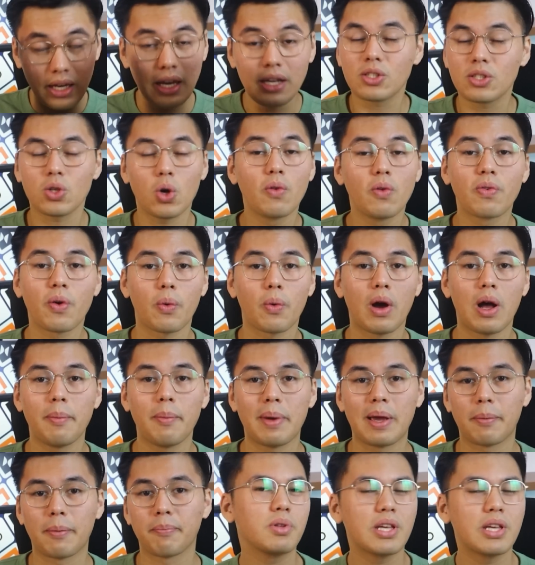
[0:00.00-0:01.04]
It's
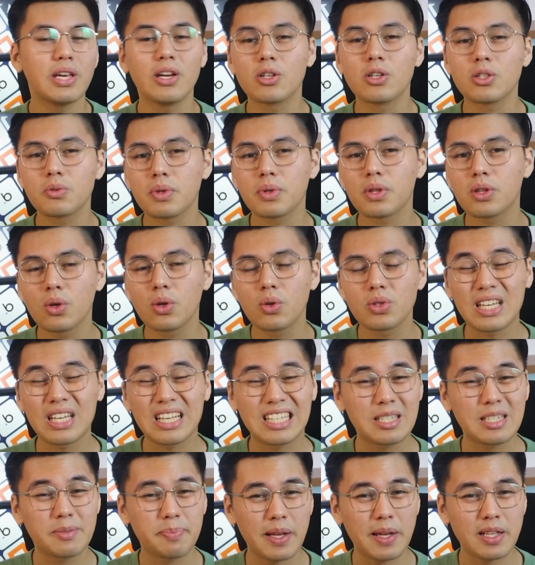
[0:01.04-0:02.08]
overwhelming. But here's what those
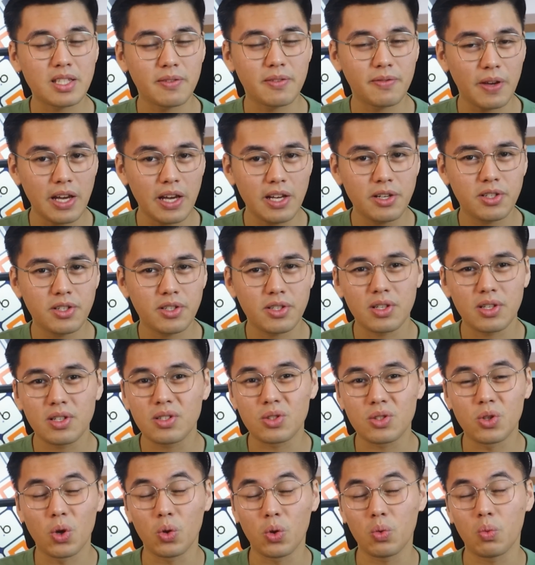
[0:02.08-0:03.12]
expensive
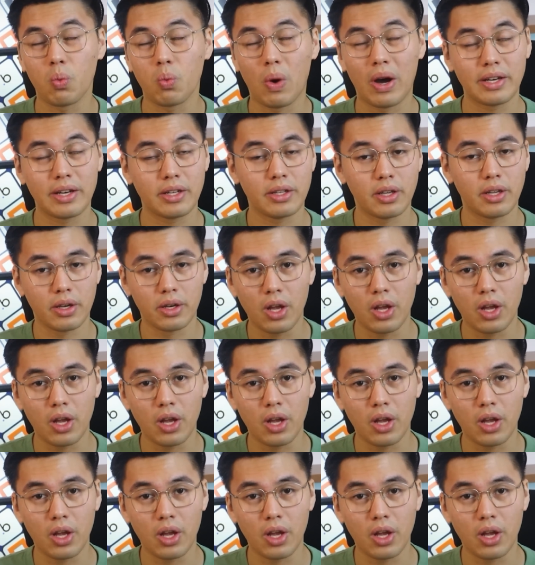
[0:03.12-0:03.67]
agencies don't want you to